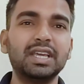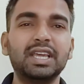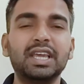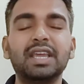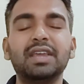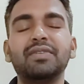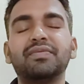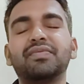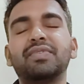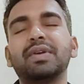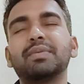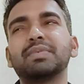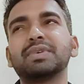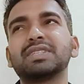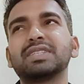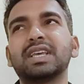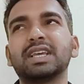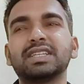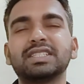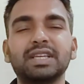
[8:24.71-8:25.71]
A
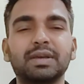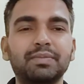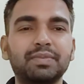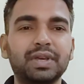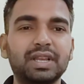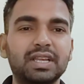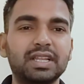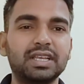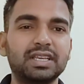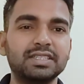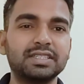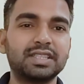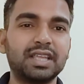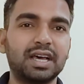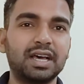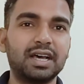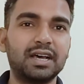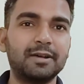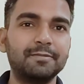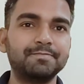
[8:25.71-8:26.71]
famous example is
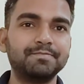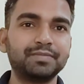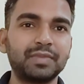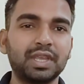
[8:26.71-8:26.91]
the